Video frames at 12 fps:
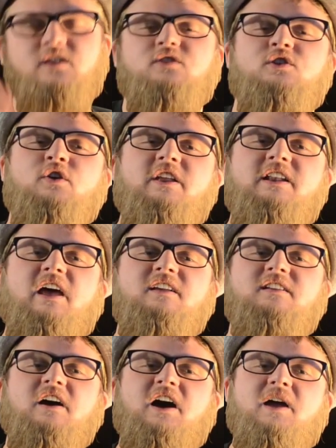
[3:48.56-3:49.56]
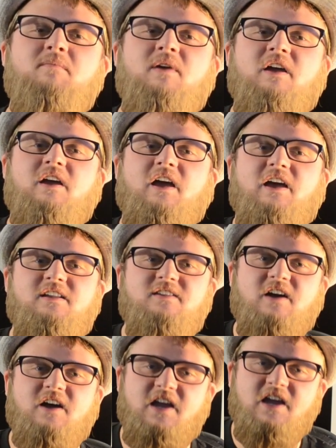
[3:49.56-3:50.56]
Tune in next time as
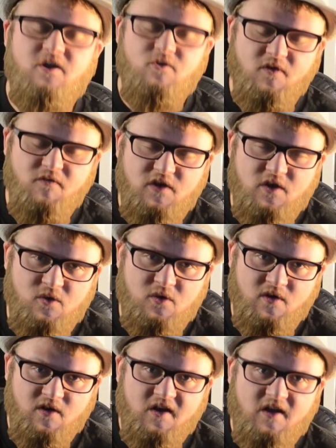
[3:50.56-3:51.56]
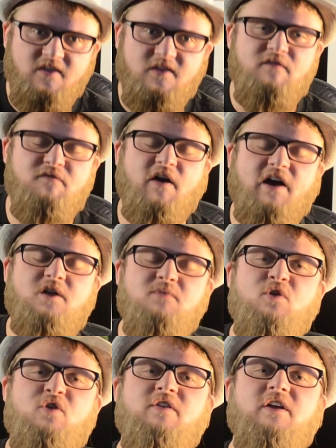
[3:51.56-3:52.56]
I review the final
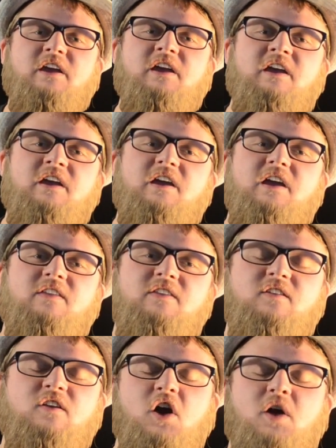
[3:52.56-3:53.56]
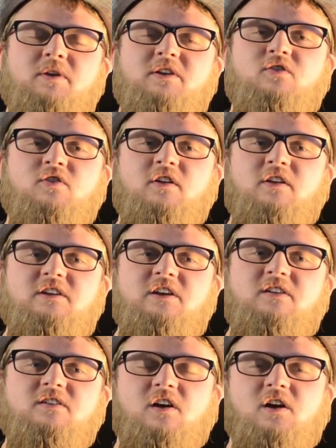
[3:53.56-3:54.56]
movie in this garbage trilogy,
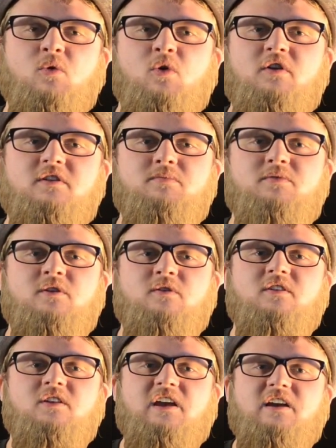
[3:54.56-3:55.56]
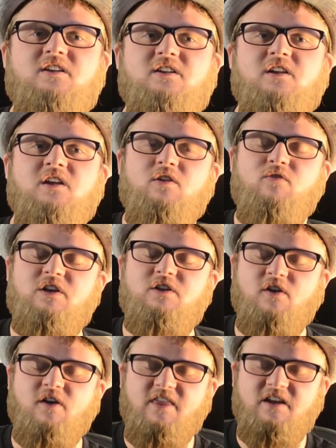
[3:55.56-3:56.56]
Star Wars Episode 6,
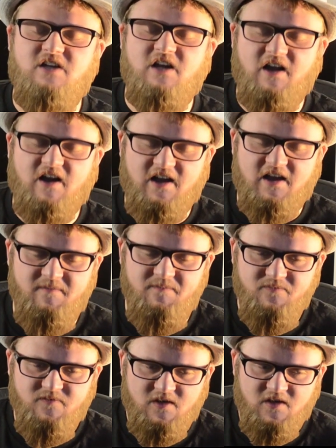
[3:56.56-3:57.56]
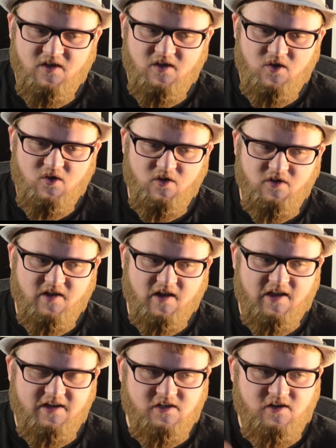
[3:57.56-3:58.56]
Return of the Jedi. Or as I
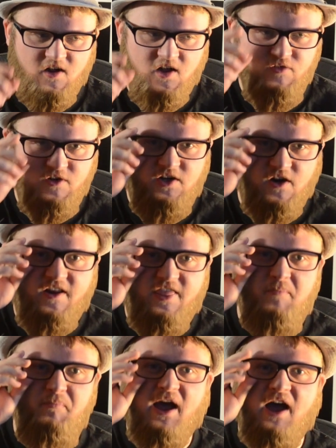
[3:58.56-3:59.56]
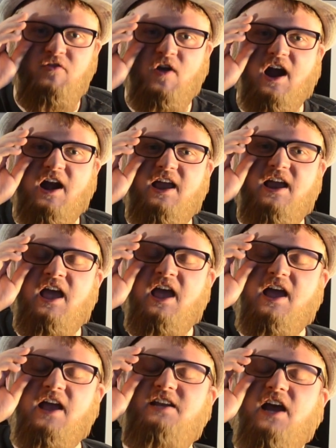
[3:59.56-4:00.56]
like to call it, Return of the Bad Writing
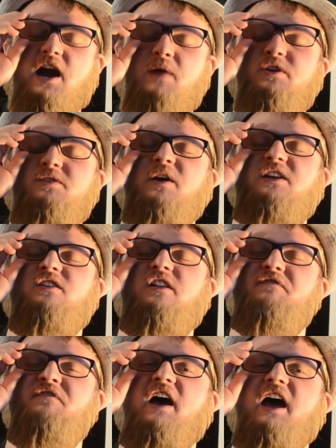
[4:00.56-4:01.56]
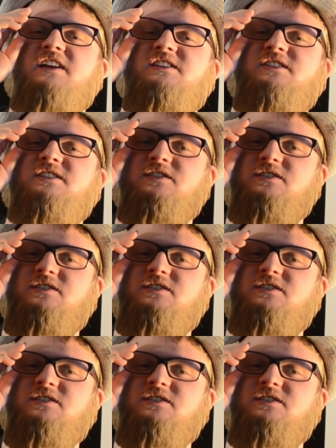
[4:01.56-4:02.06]
and Terrible Special Effects!